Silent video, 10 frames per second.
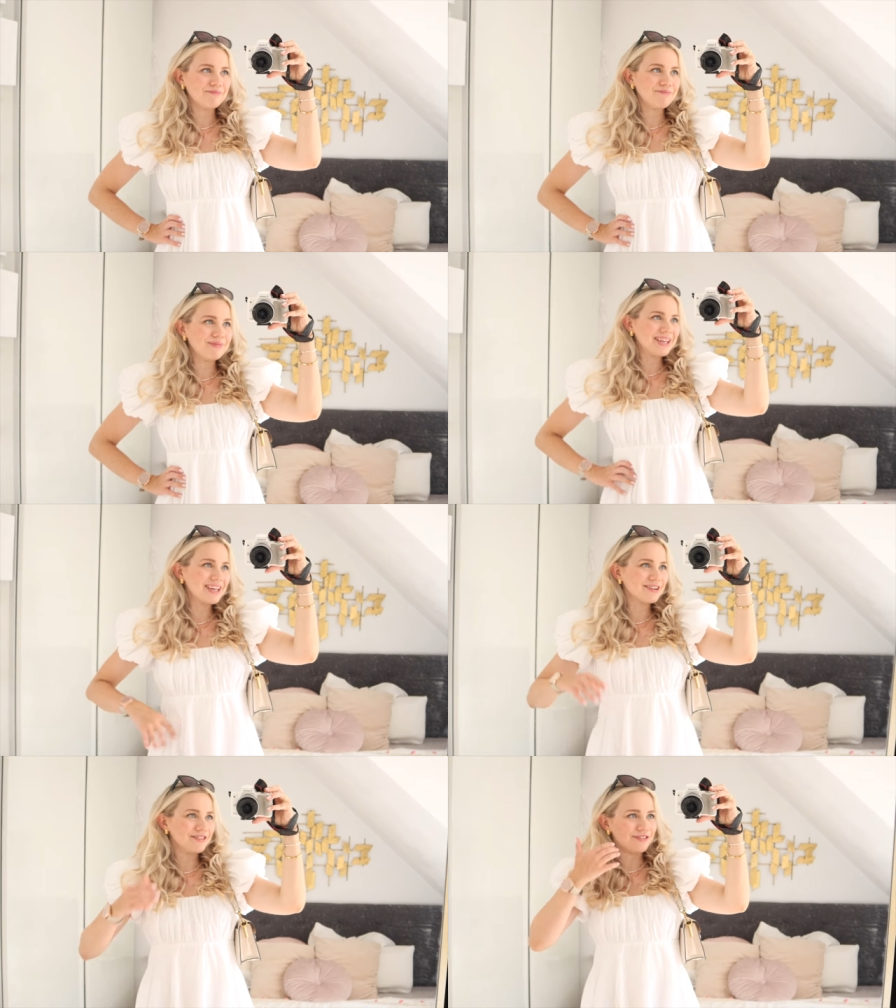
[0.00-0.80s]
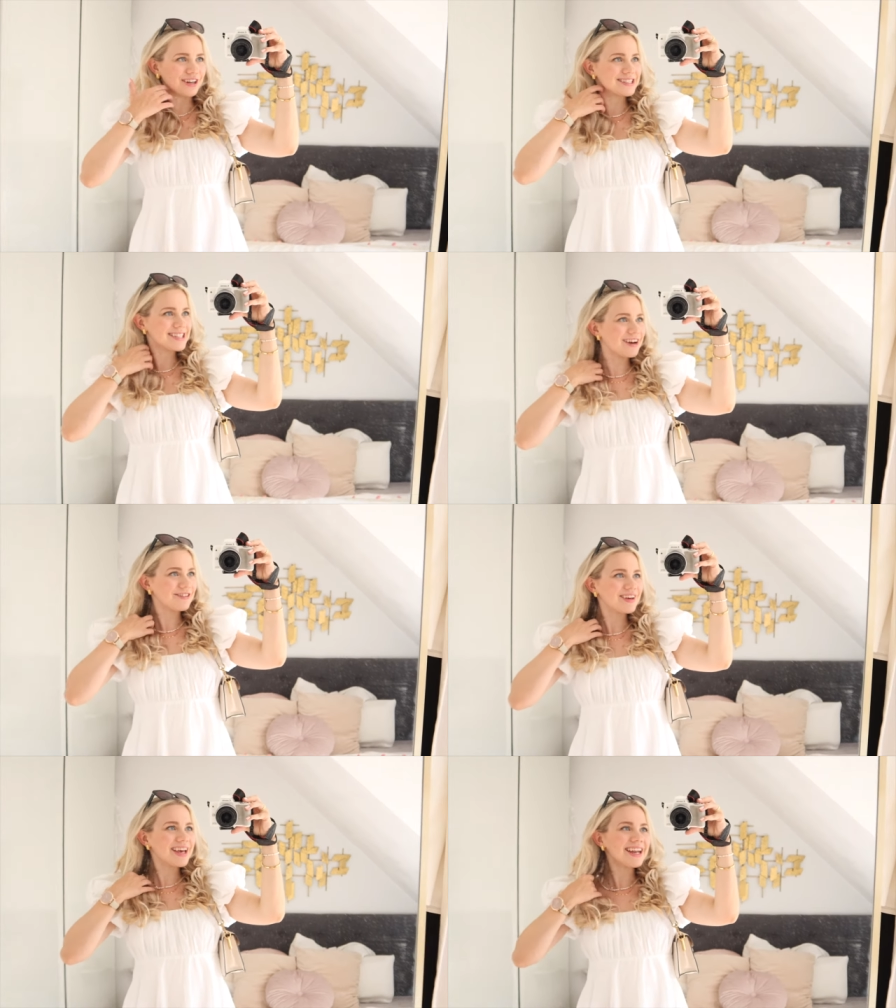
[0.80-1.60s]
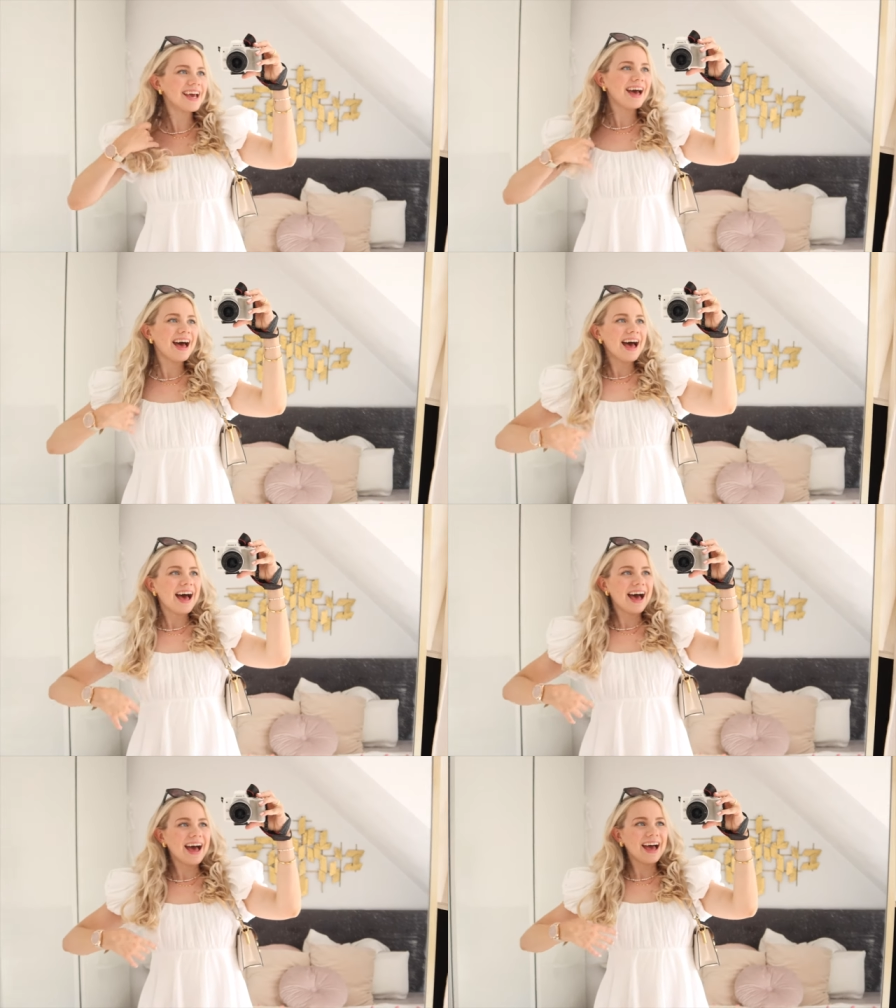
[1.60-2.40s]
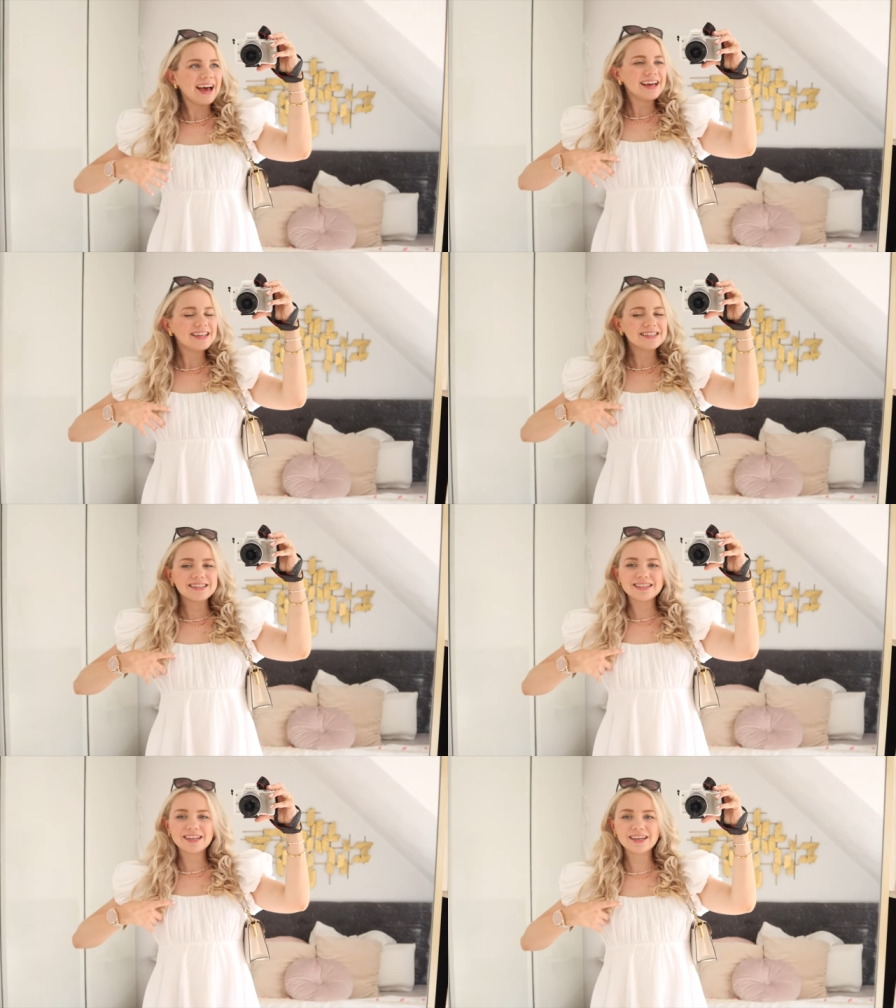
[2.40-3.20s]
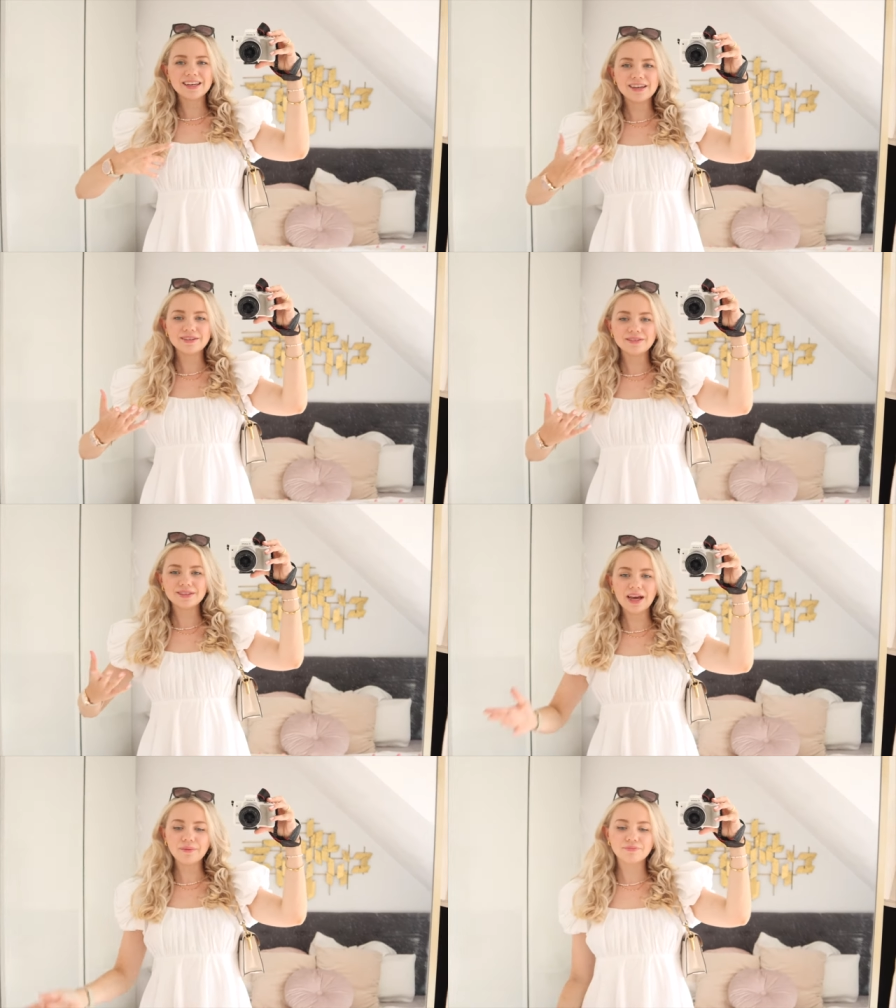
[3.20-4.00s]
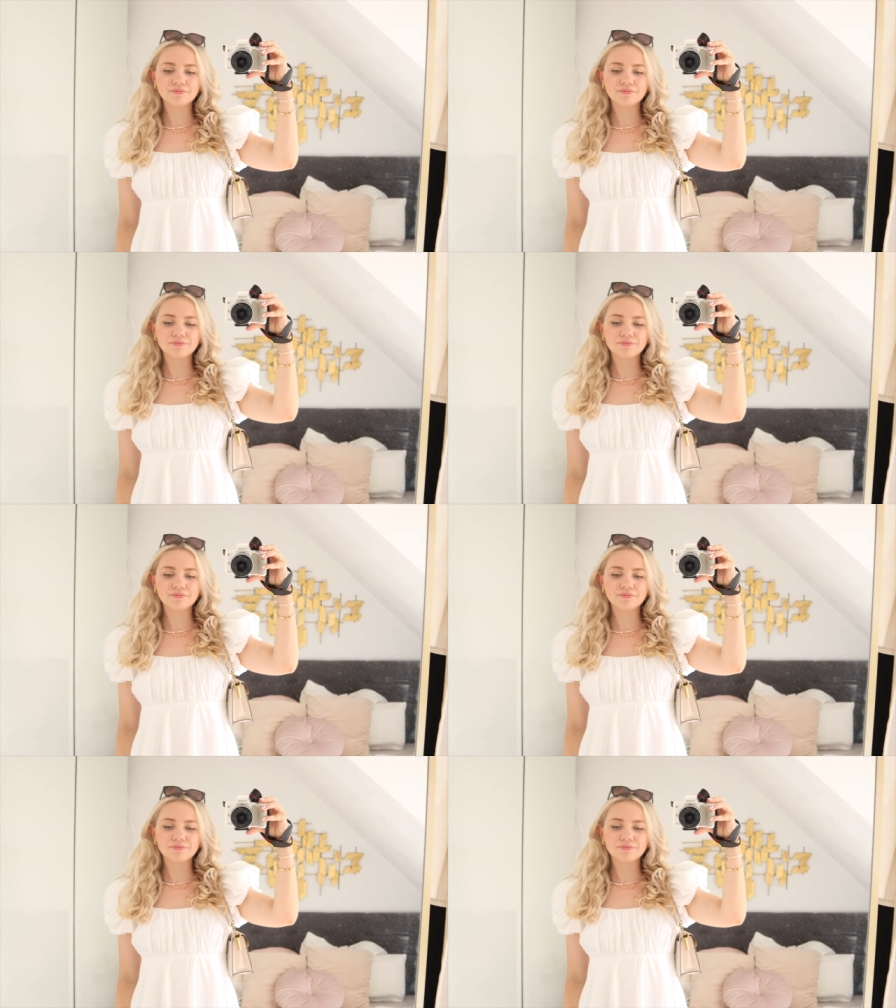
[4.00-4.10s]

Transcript: meeting with friends outfit. And yeah,